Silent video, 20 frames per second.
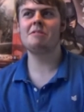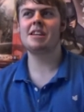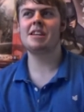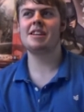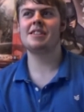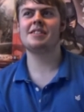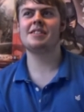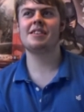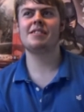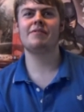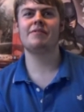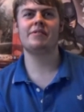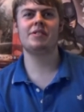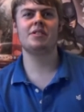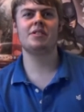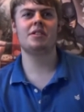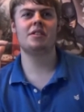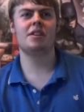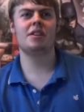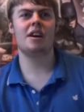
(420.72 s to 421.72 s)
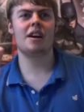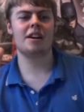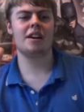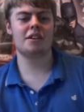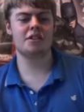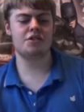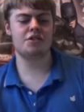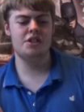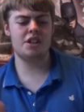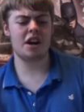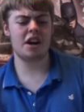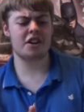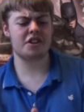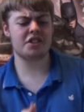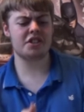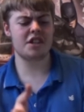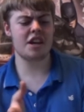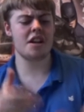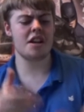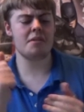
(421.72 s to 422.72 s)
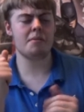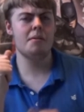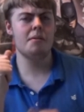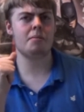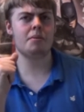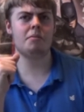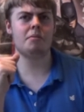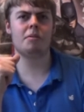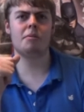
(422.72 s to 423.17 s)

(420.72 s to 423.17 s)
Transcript: of me gets that feeling because they are setting up at the